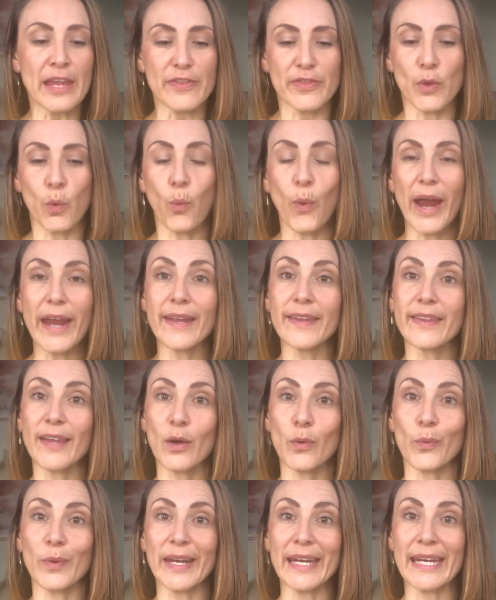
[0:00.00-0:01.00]
the way
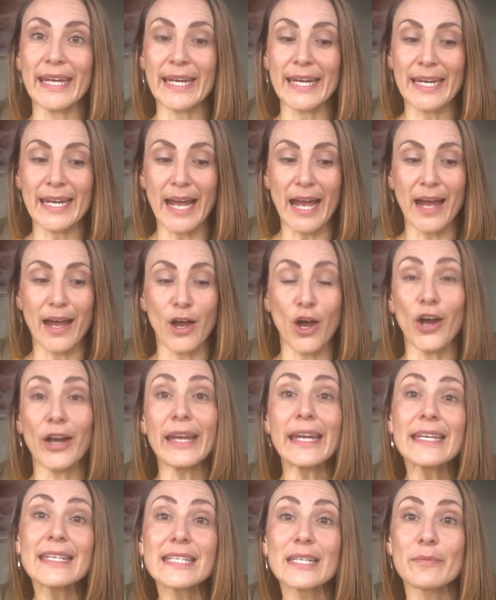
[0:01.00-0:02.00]
that we are
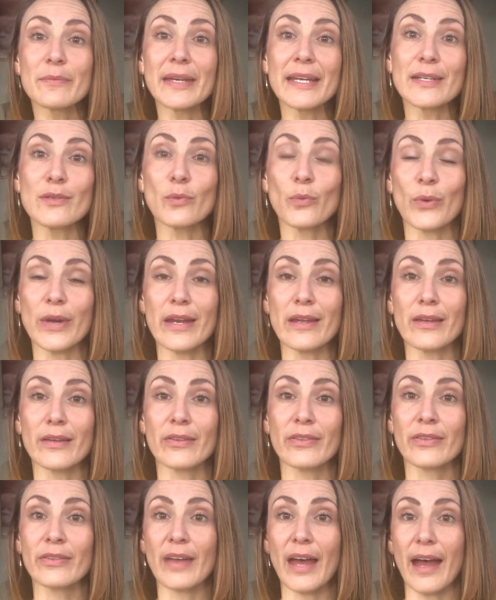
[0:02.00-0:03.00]
intimate
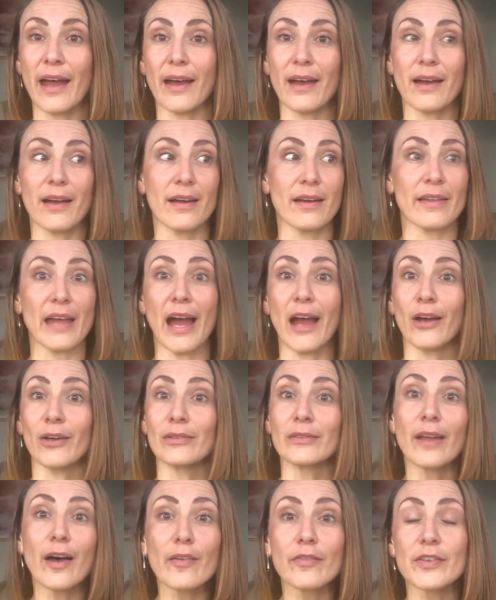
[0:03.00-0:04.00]
with our
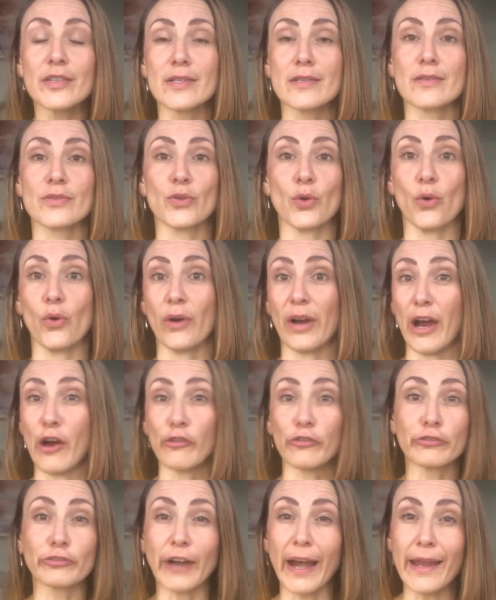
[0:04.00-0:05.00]
lovers or our
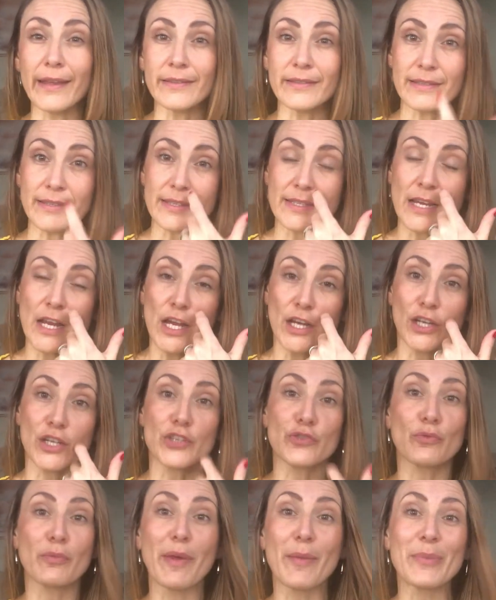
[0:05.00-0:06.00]
friends,
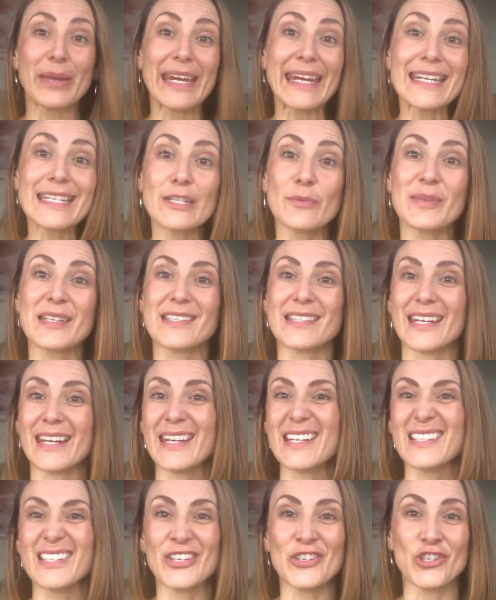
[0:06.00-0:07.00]
because remember,
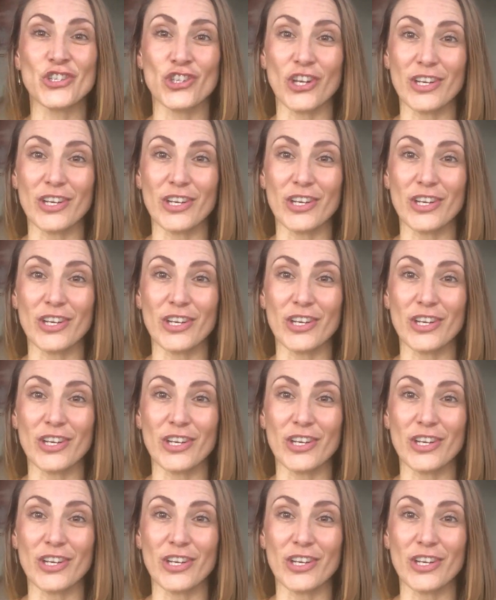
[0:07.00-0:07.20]
intimacy isn't